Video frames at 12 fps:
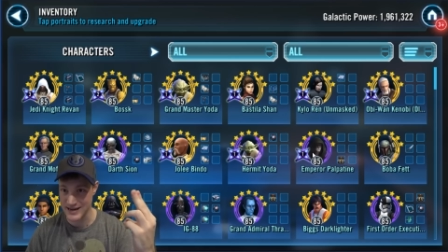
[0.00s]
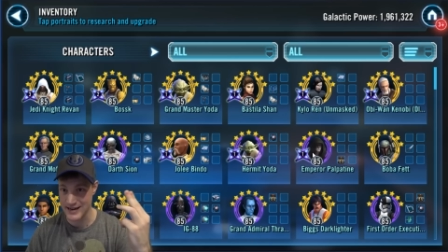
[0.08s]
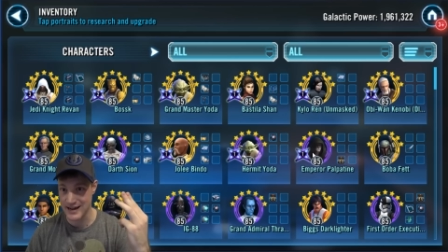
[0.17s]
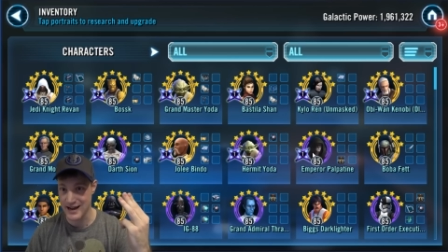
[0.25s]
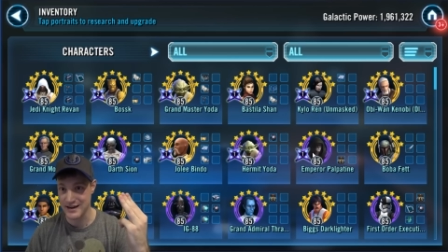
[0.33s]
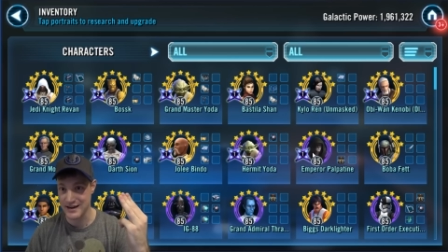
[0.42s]

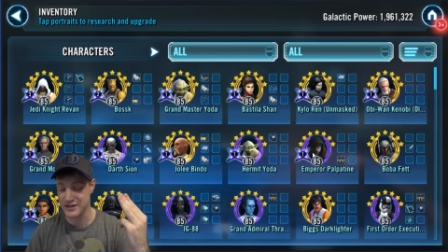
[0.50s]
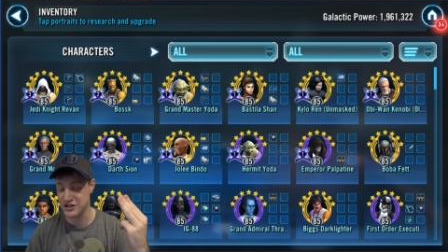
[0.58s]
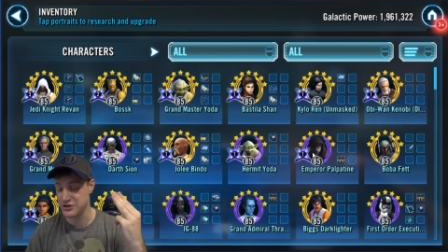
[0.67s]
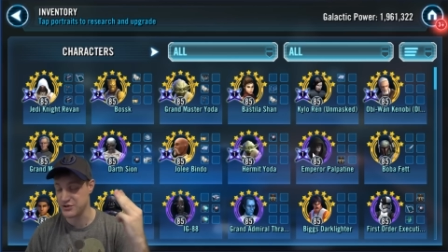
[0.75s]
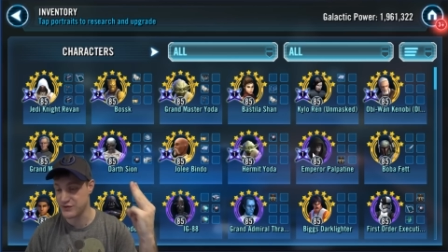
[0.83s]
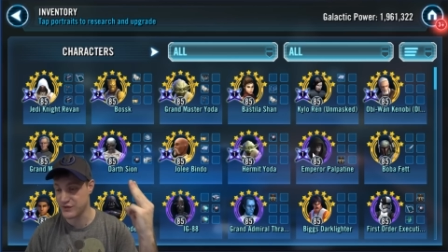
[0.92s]
Zeta on his
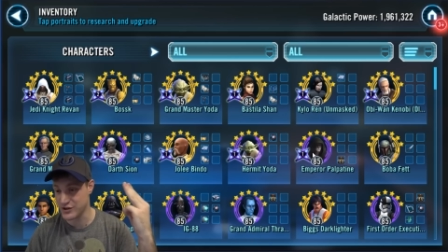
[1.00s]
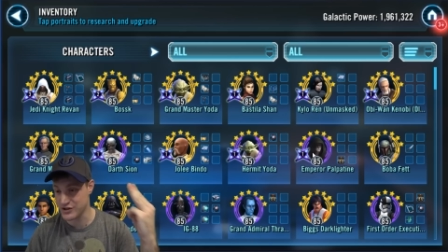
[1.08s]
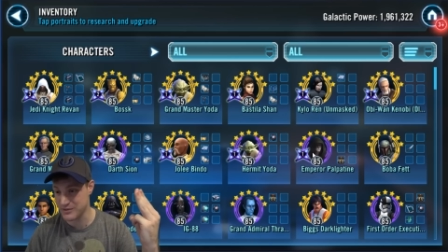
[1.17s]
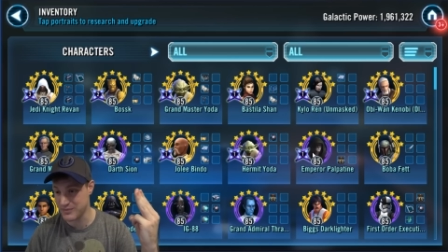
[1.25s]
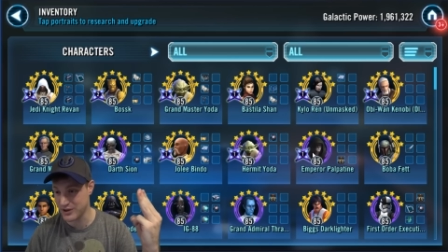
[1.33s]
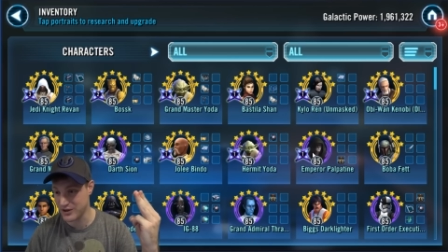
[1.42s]
shoot's
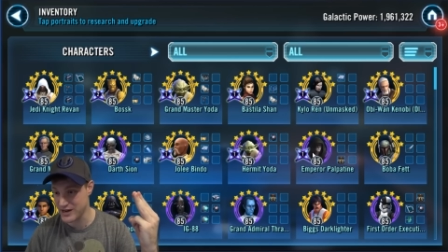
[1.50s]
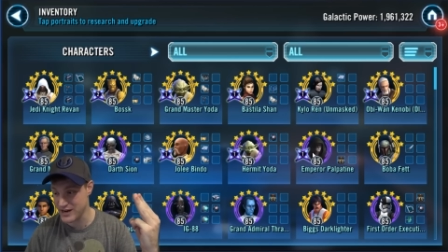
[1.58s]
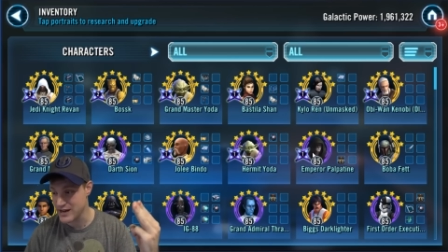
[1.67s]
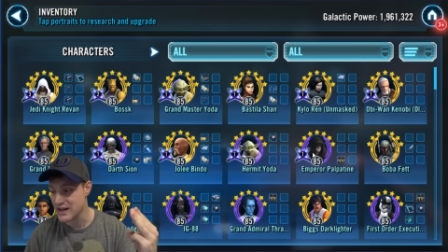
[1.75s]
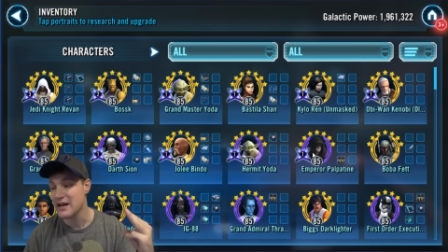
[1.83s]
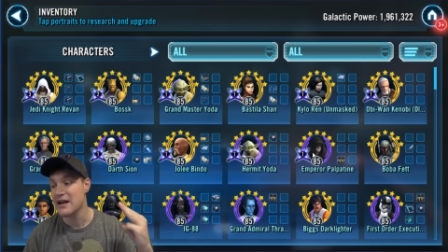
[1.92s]
first
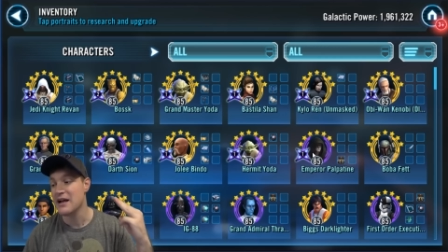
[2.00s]
ability.